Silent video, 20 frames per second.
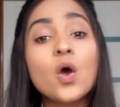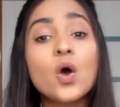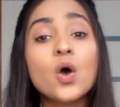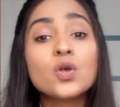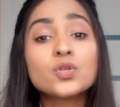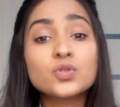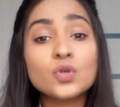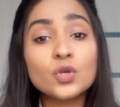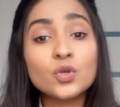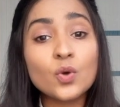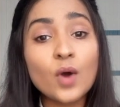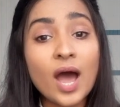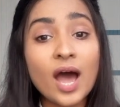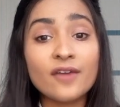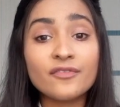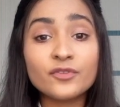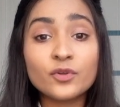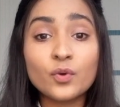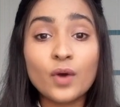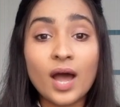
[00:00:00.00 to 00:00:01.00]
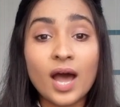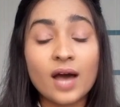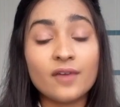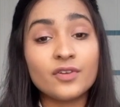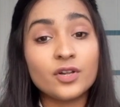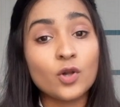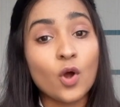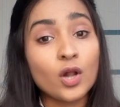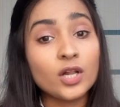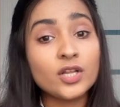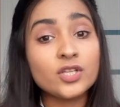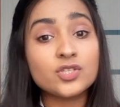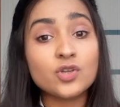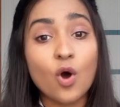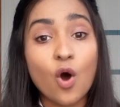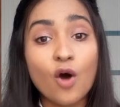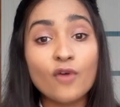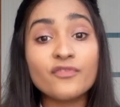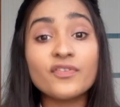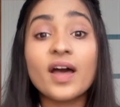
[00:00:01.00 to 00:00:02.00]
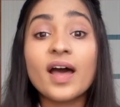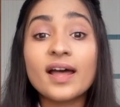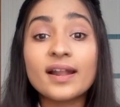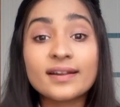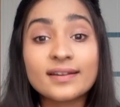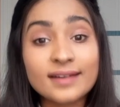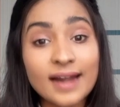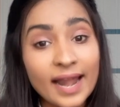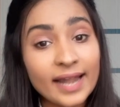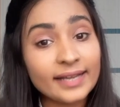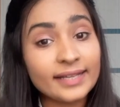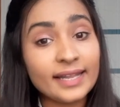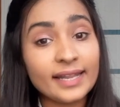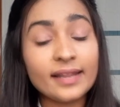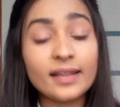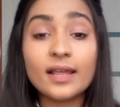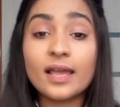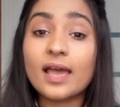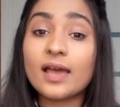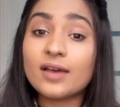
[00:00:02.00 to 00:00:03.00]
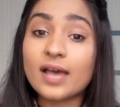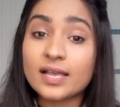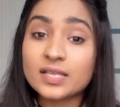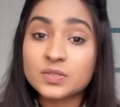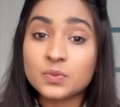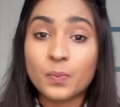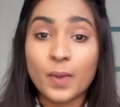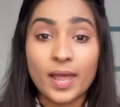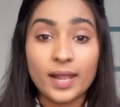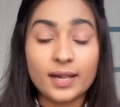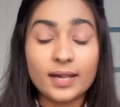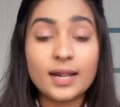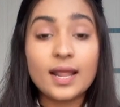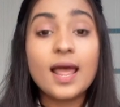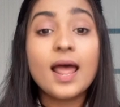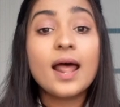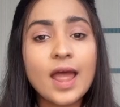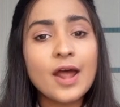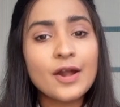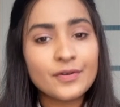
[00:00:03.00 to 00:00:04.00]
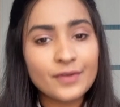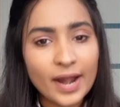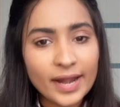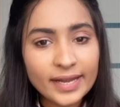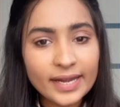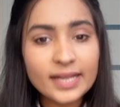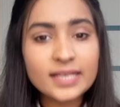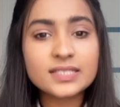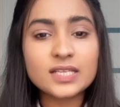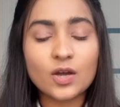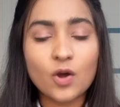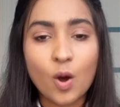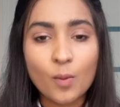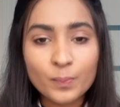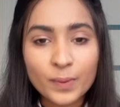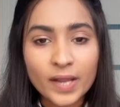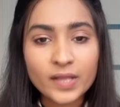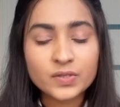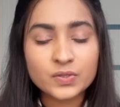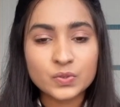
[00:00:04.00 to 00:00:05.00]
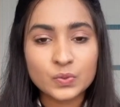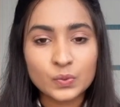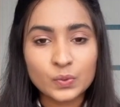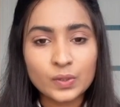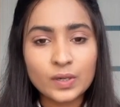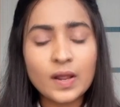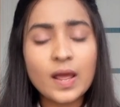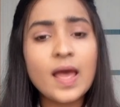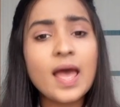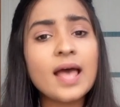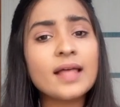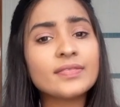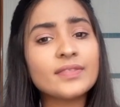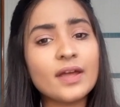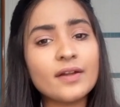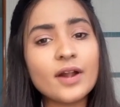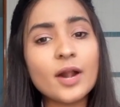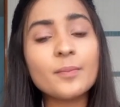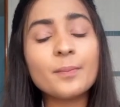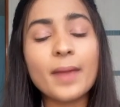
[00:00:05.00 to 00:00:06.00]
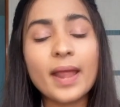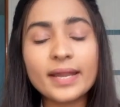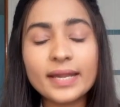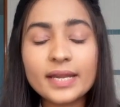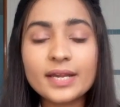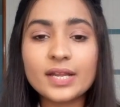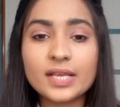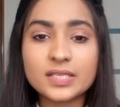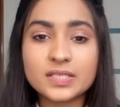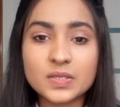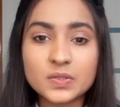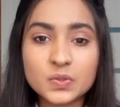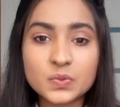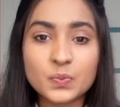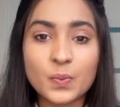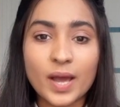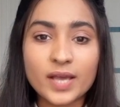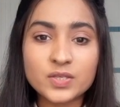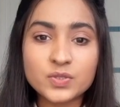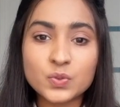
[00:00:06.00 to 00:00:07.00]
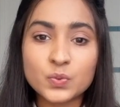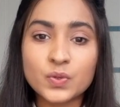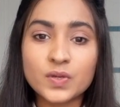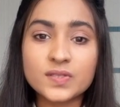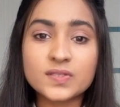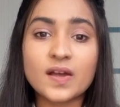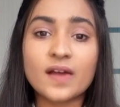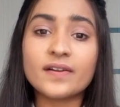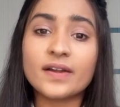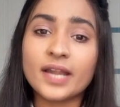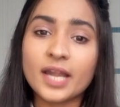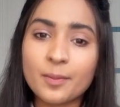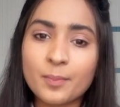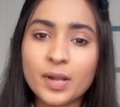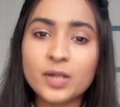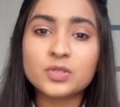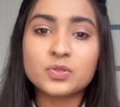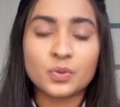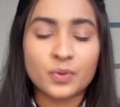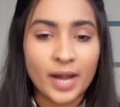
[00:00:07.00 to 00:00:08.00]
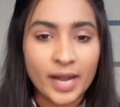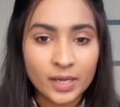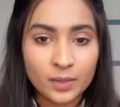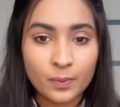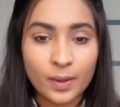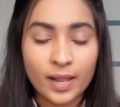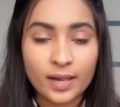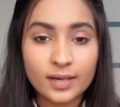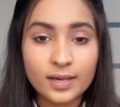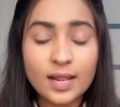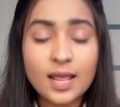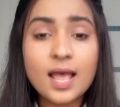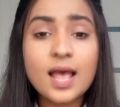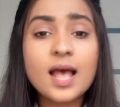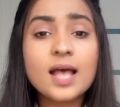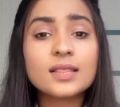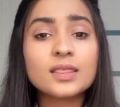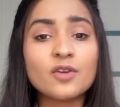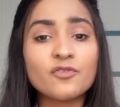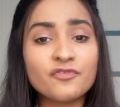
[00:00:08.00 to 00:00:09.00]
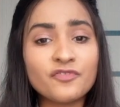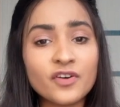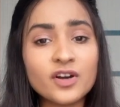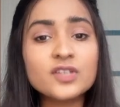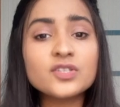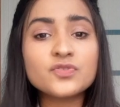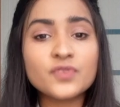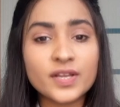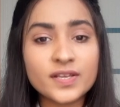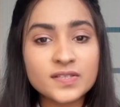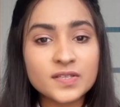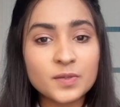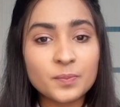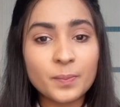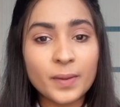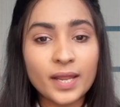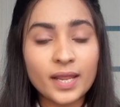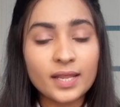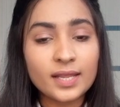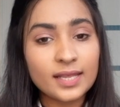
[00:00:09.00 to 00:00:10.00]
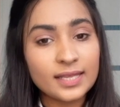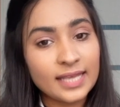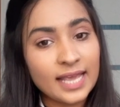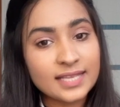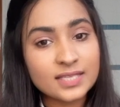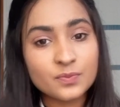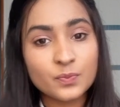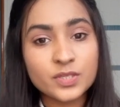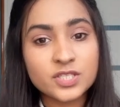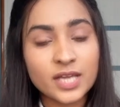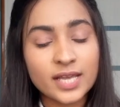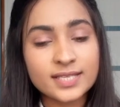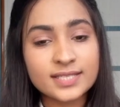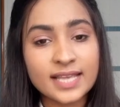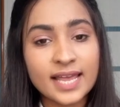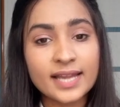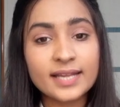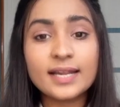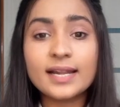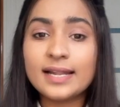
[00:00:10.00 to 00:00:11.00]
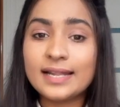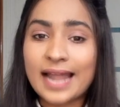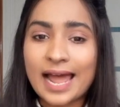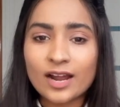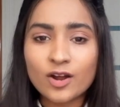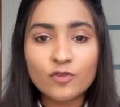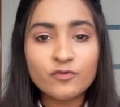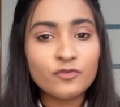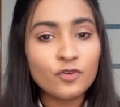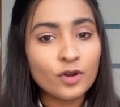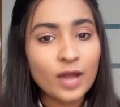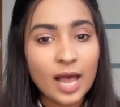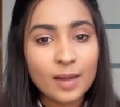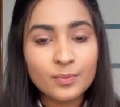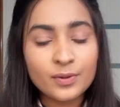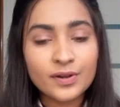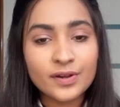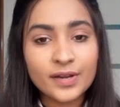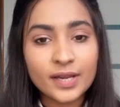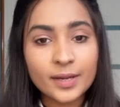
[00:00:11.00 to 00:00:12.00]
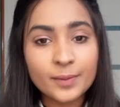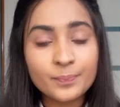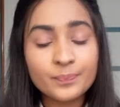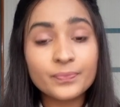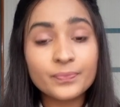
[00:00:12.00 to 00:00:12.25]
So you have to have a knowledge of writing as well. Writing is a complex tool. There are many reasons why students are unable to write well. The first reason being, yes, which I said, lack of vocabulary,